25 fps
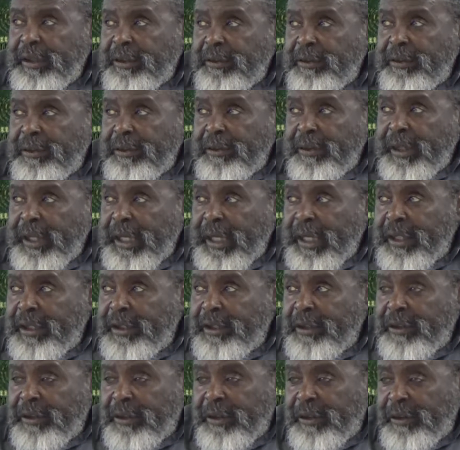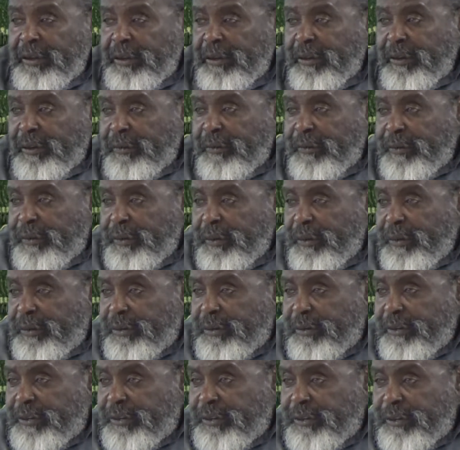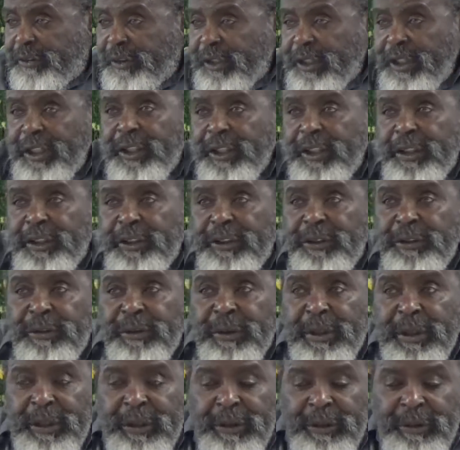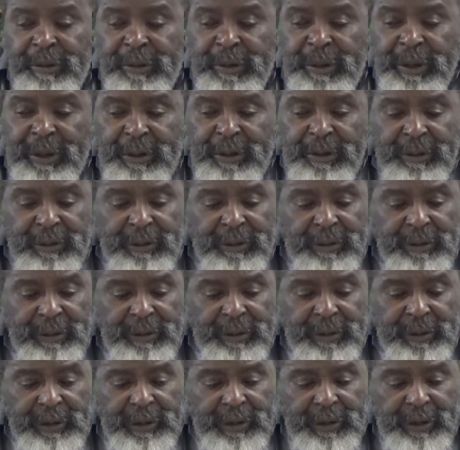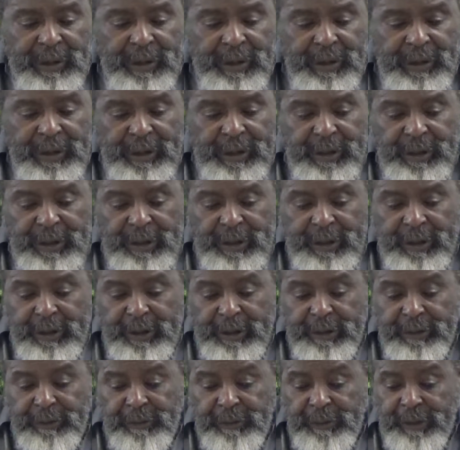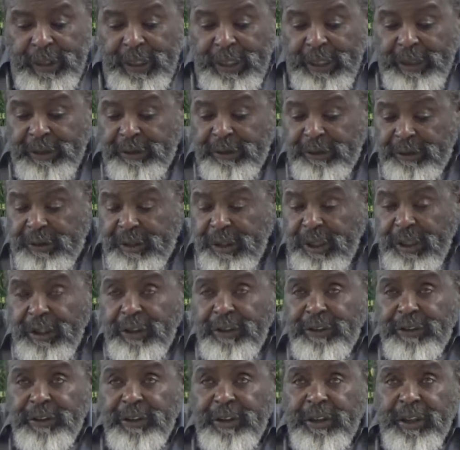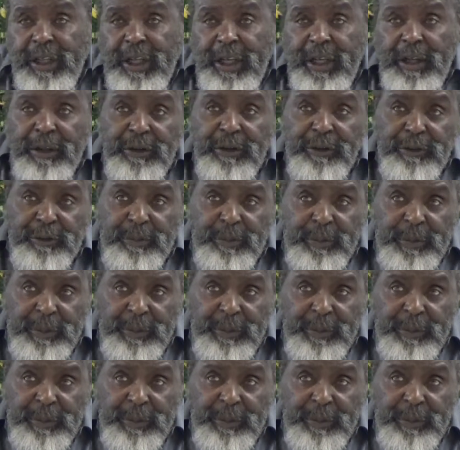if you got a few senators running around, you got tons of congresspeople.